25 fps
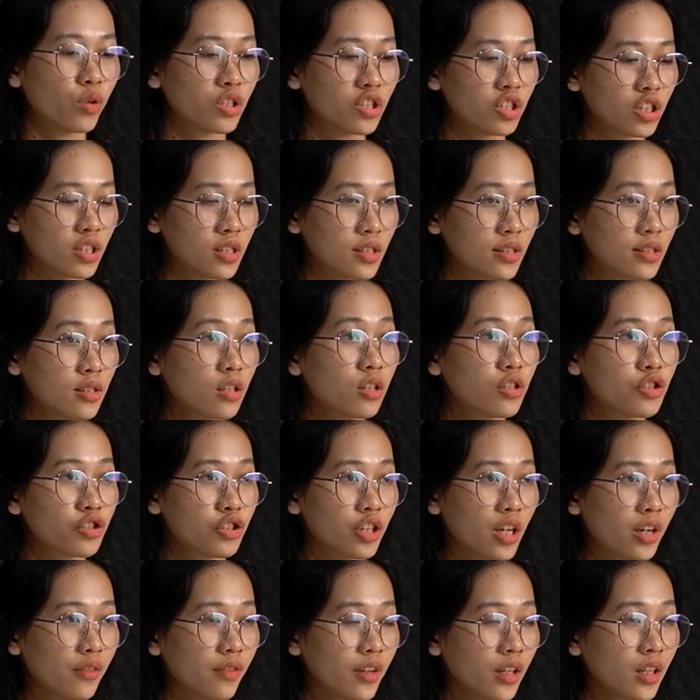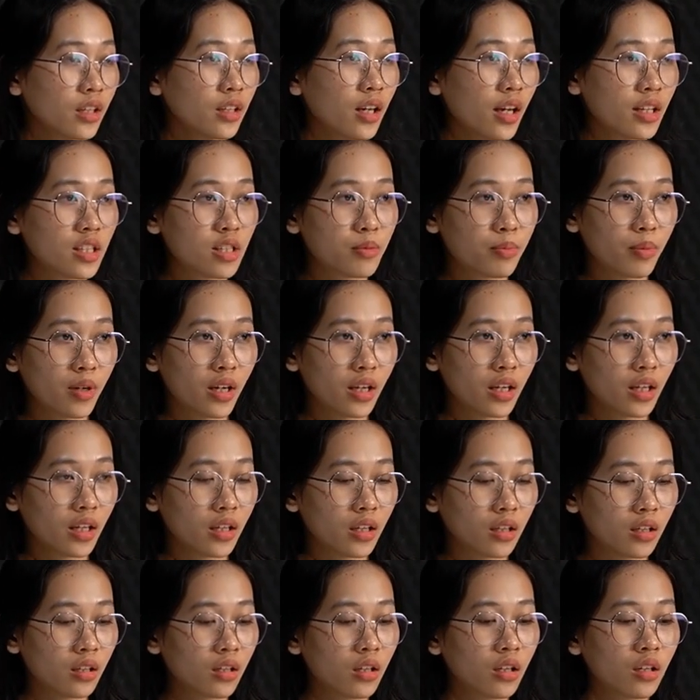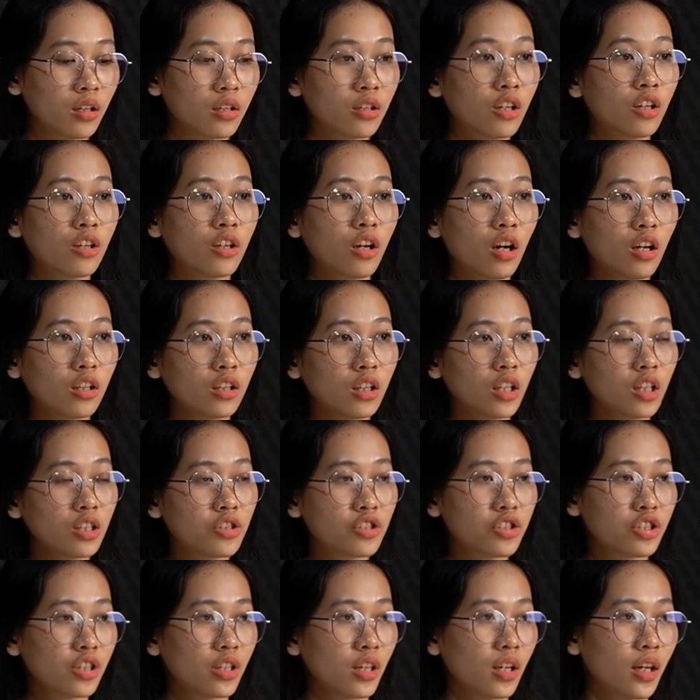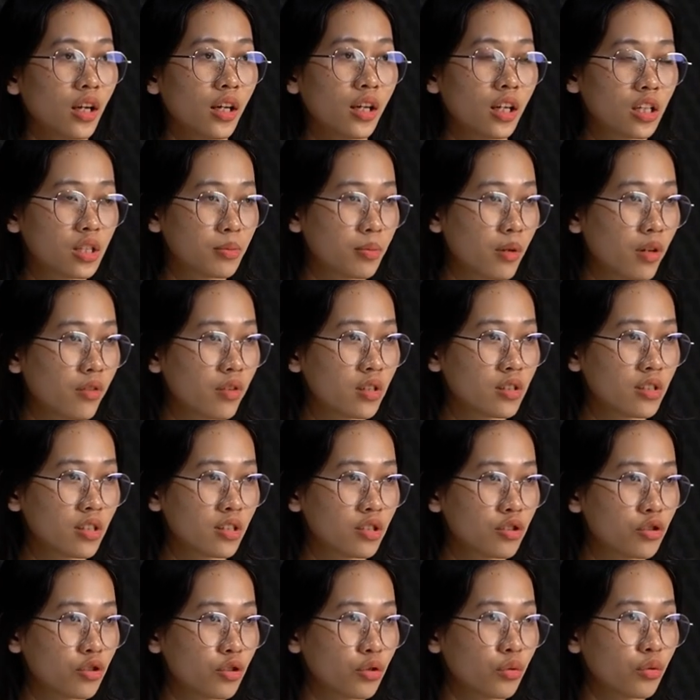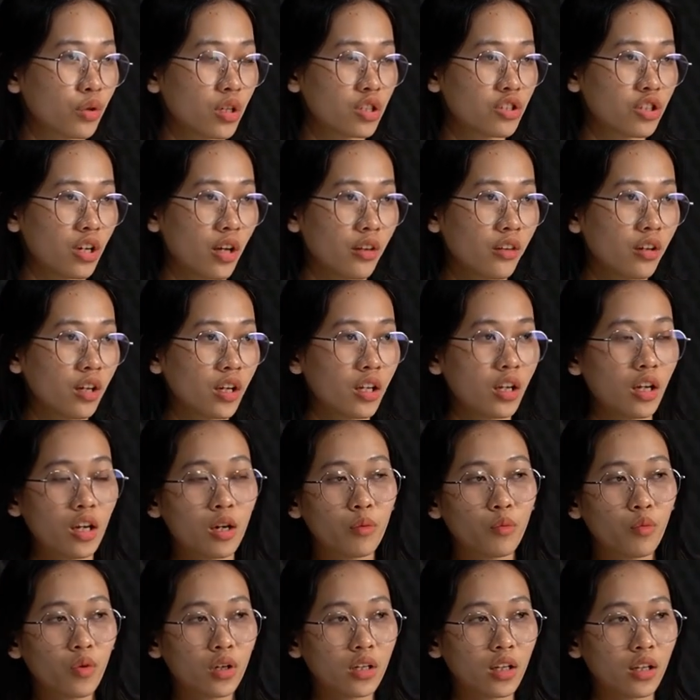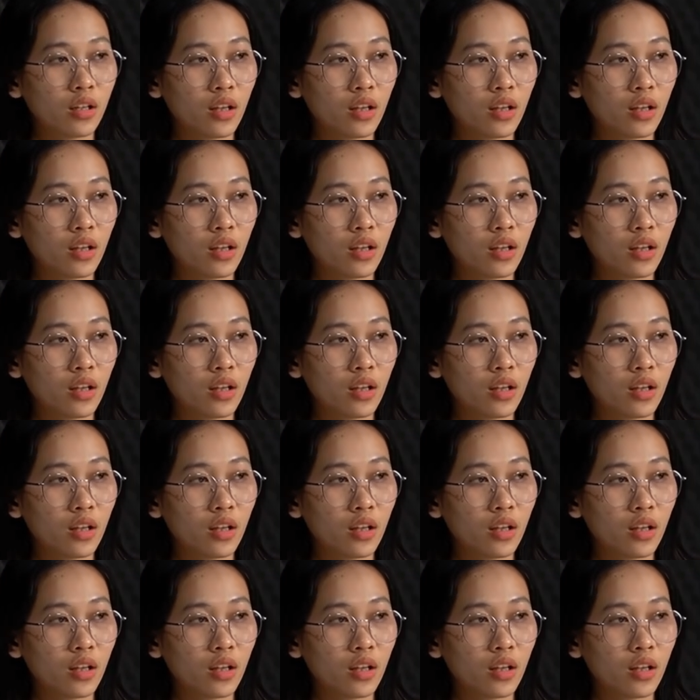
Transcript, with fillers: which is sharing and spreading the knowledge and experiences to each other and help one